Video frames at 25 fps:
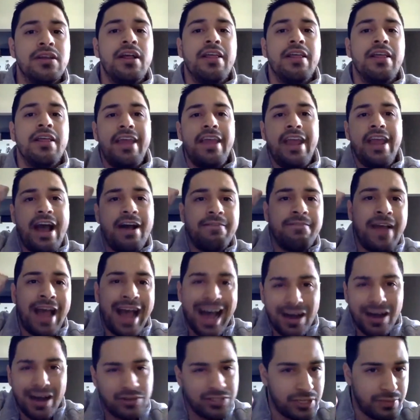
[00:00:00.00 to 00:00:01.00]
They have
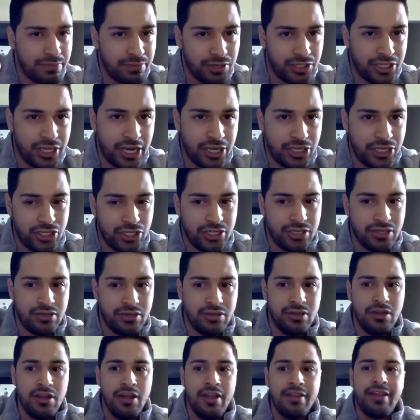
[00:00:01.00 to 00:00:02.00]
housing protection,
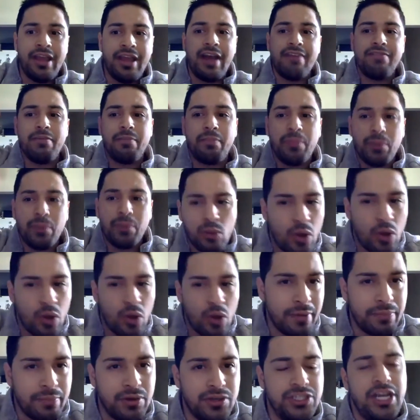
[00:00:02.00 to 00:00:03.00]
they have
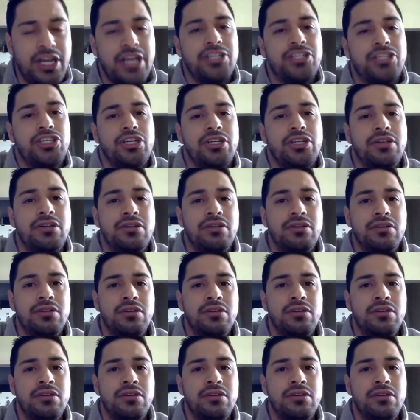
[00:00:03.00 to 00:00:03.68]
employment protection,